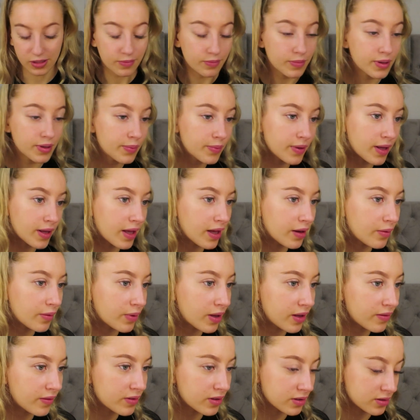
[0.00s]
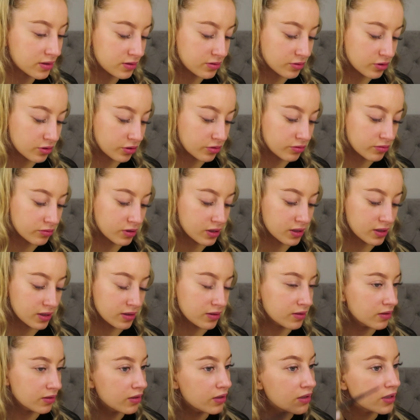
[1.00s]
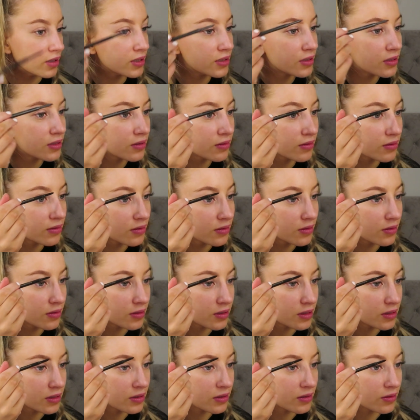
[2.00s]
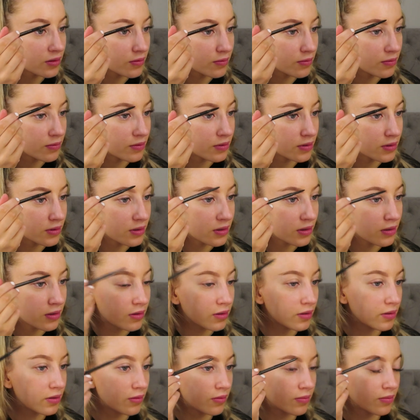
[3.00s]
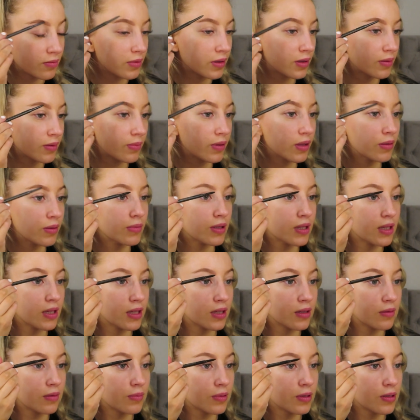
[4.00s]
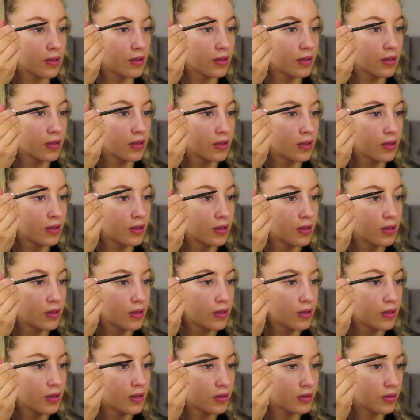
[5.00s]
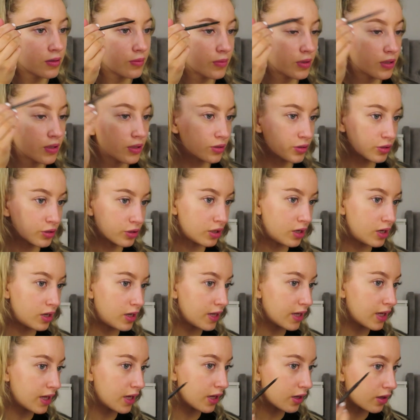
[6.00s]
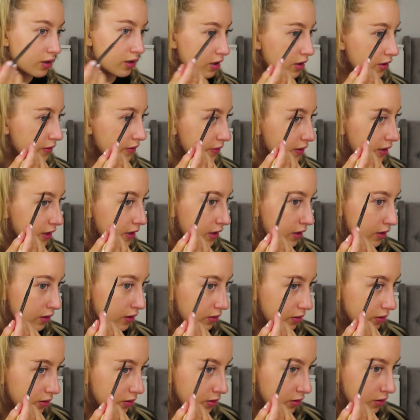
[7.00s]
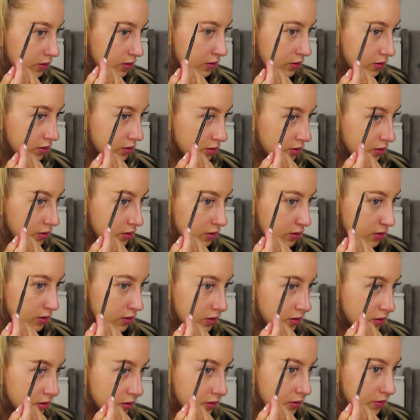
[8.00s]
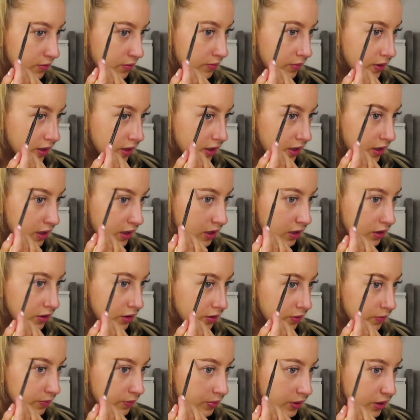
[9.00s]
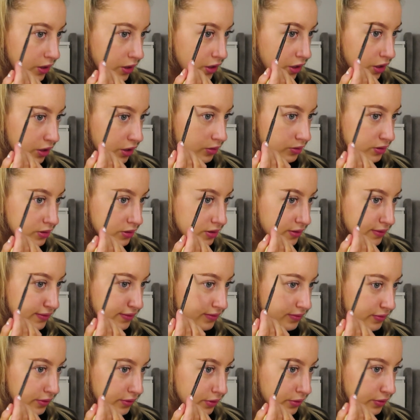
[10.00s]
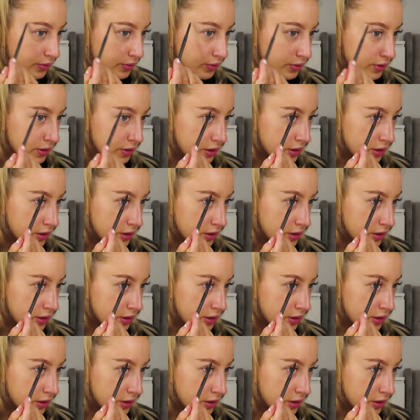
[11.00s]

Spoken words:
me and my hair, we're having a struggle right now. I don't know what is going on with me and my hair, but so I'm gonna try carve that out, make it look beautiful.